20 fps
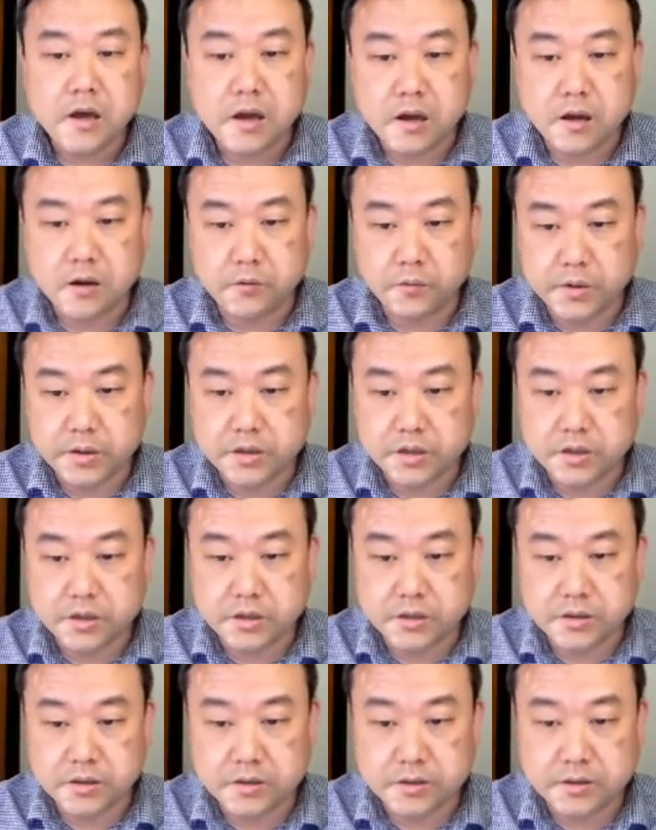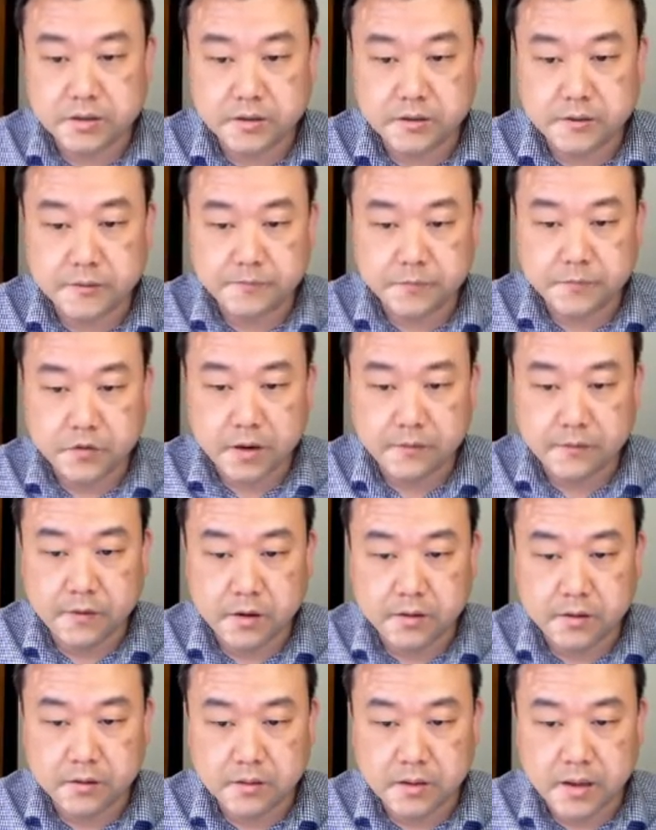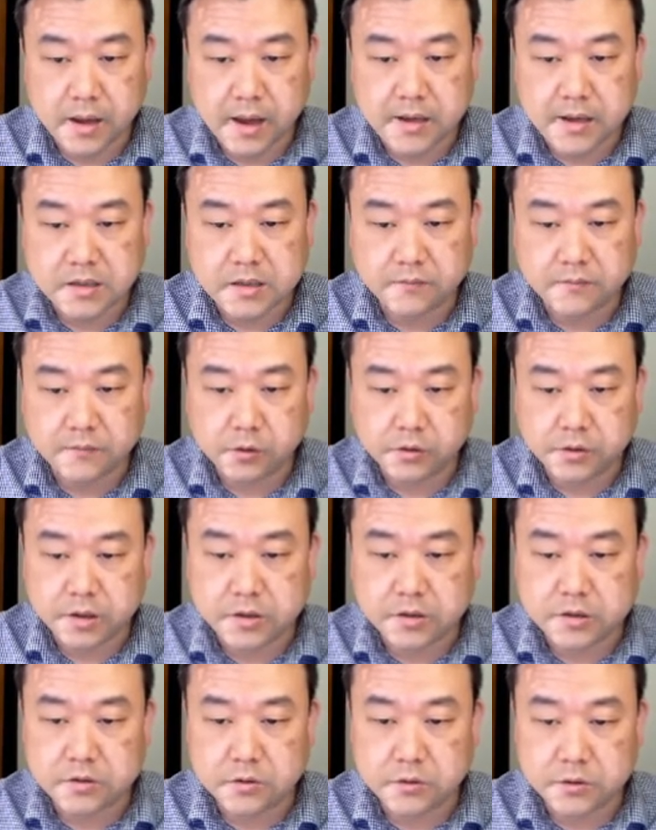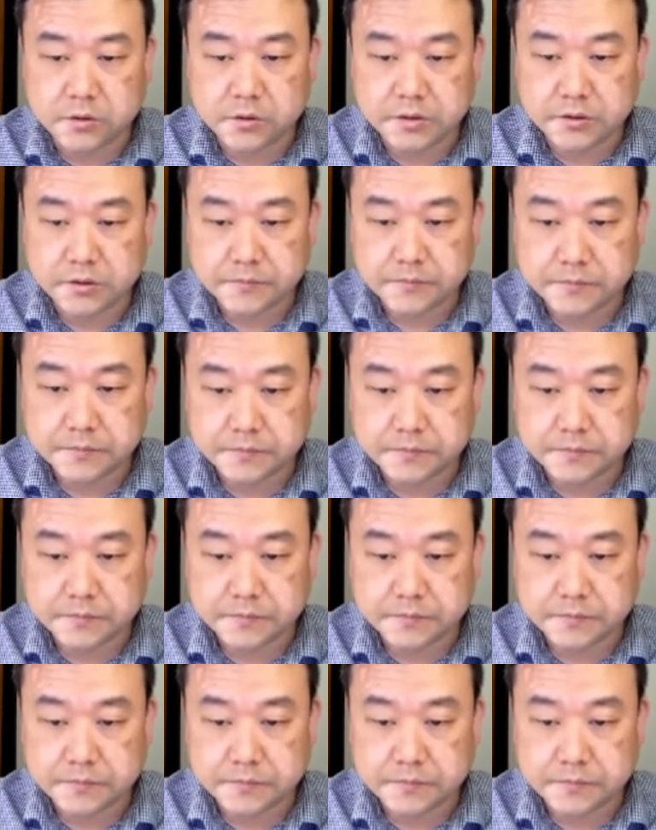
uh, which is uh, you have an AC voltage source